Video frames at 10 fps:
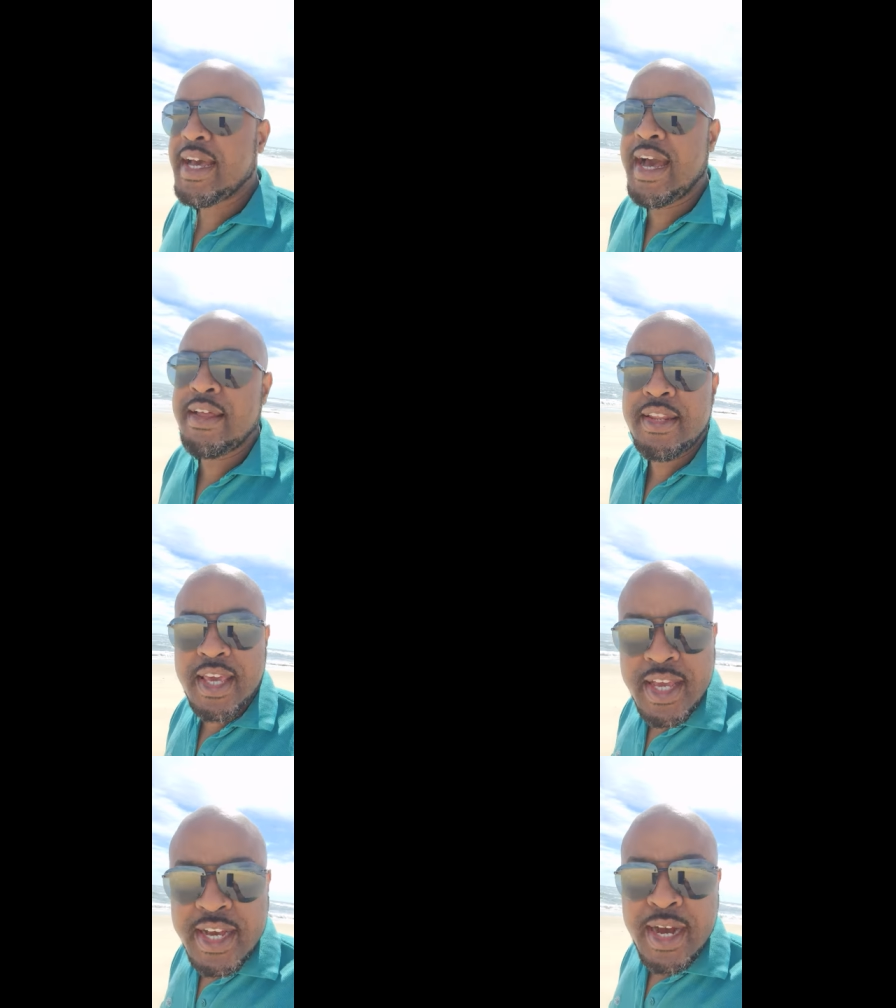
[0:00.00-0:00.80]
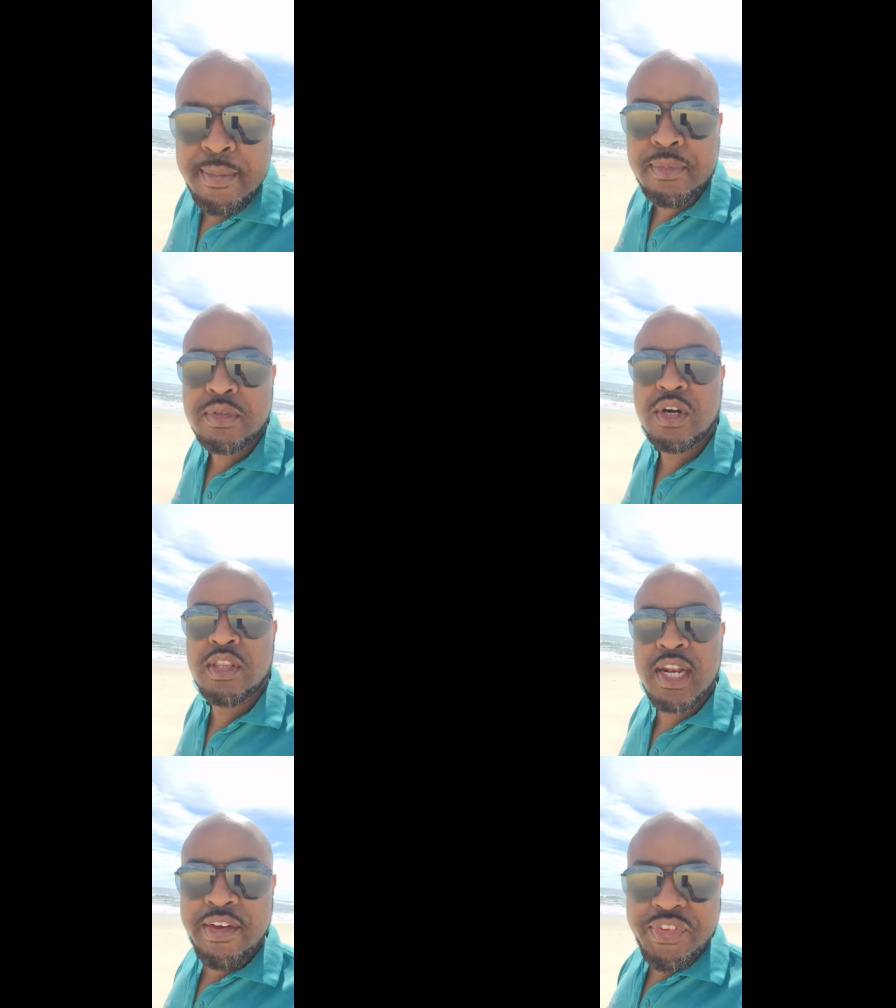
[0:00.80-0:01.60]
down income
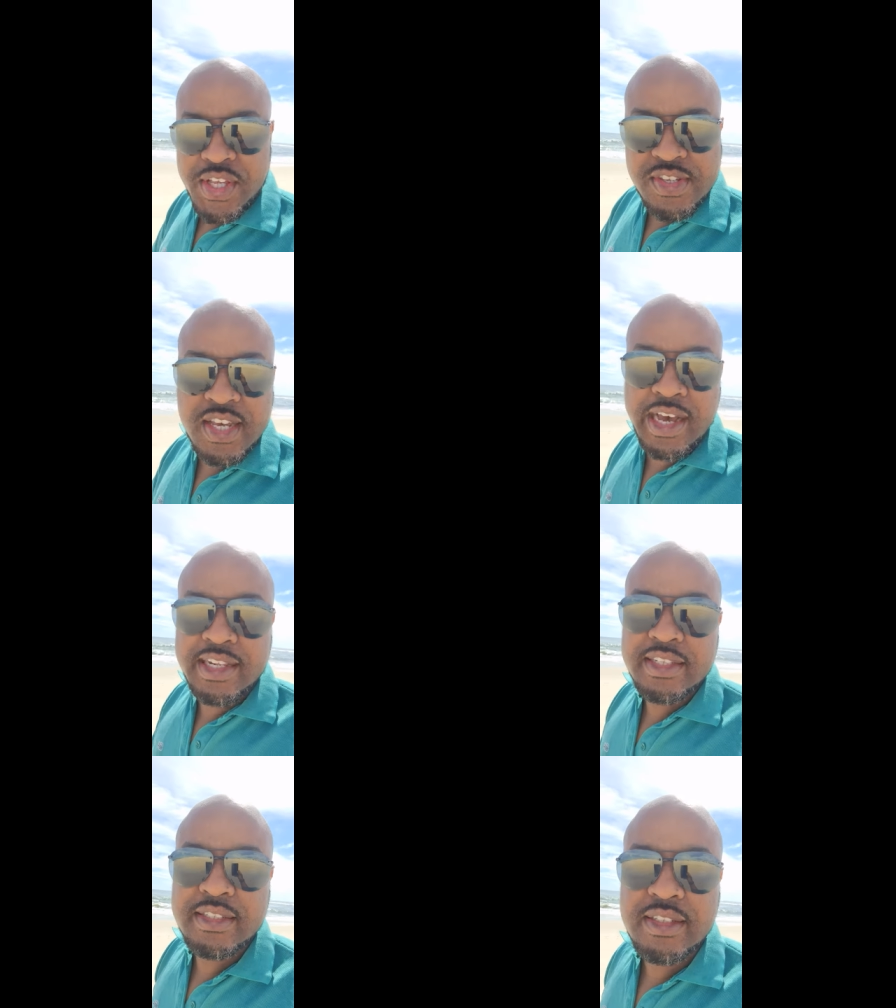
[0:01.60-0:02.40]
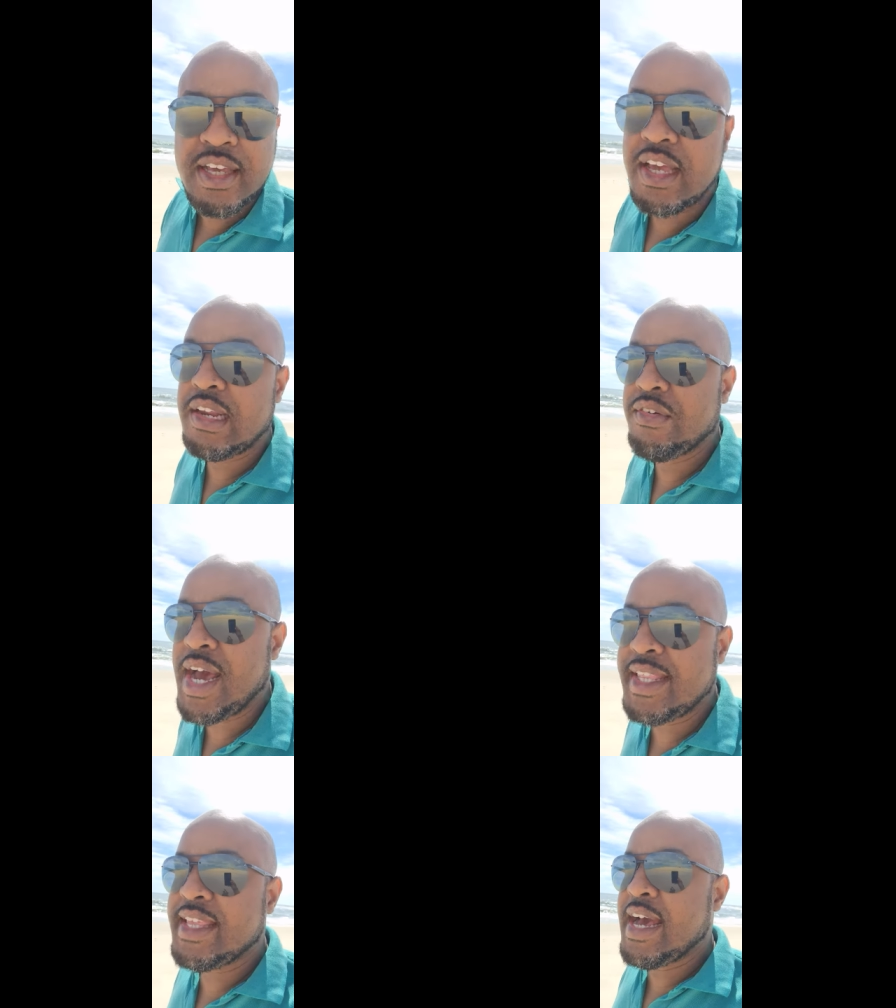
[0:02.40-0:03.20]
on the left hand side, and
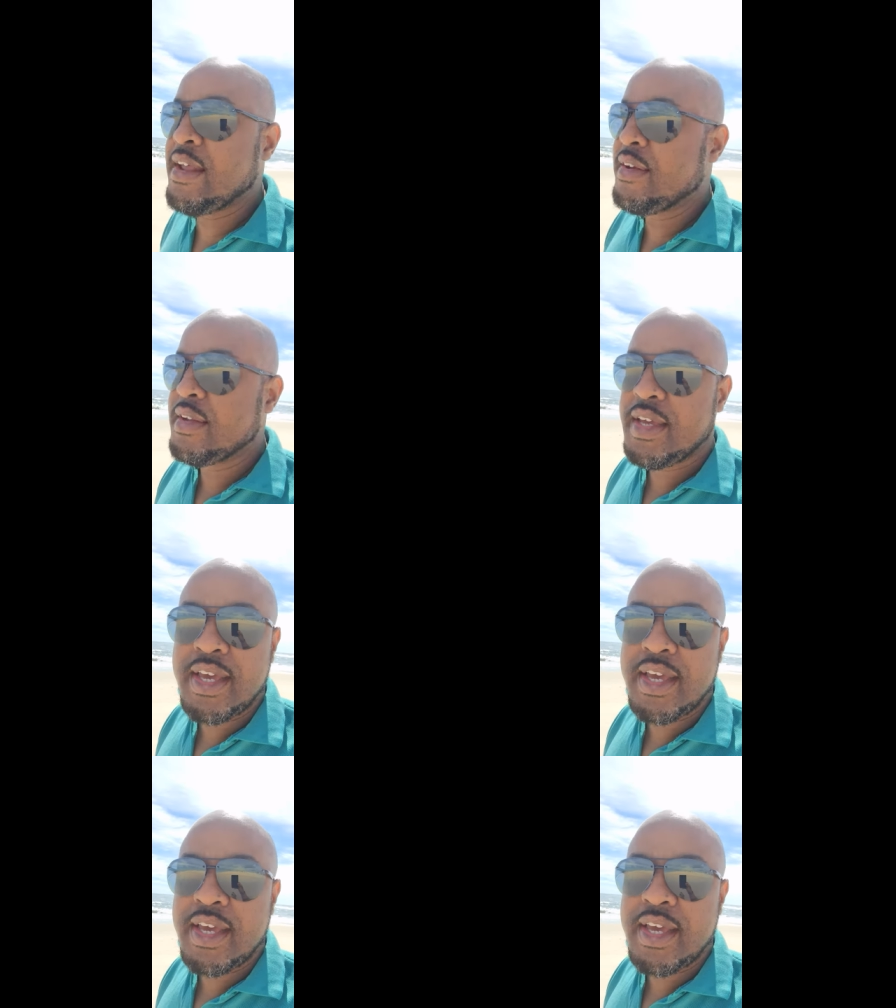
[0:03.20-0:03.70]
write down